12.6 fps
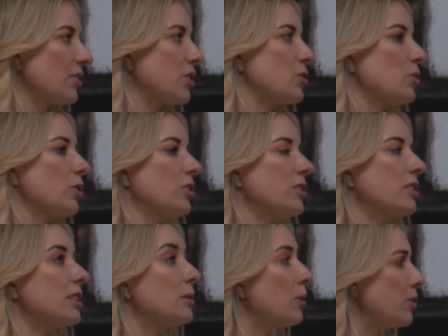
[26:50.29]
virtual
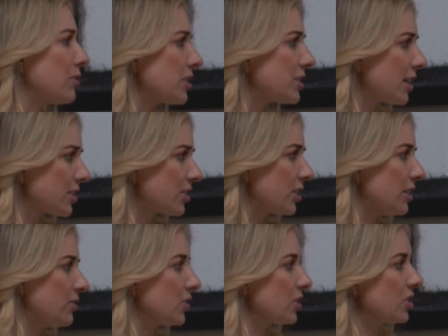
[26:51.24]
sleepovers
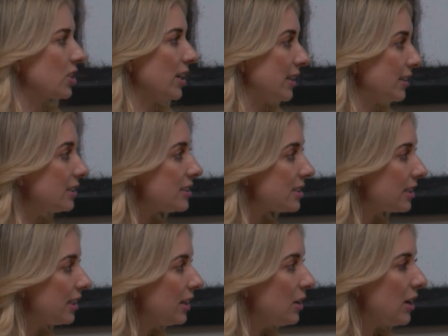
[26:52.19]
actually for kids
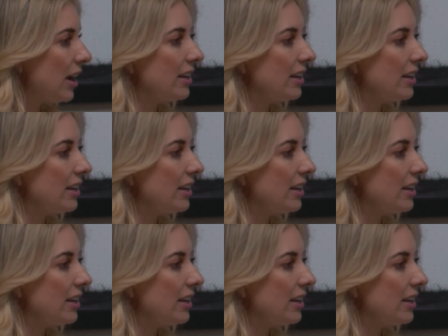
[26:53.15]
mm-hmm.